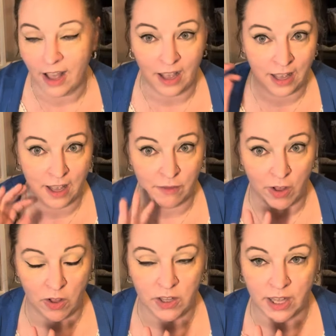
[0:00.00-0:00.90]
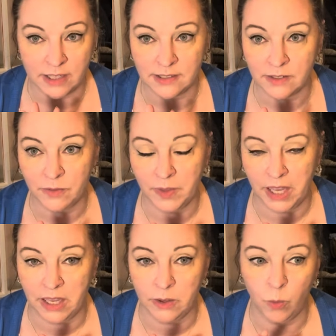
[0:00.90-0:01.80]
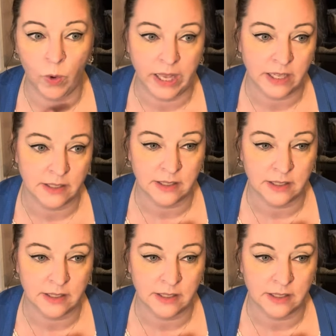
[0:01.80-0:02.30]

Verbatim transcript: I have all kinds of like white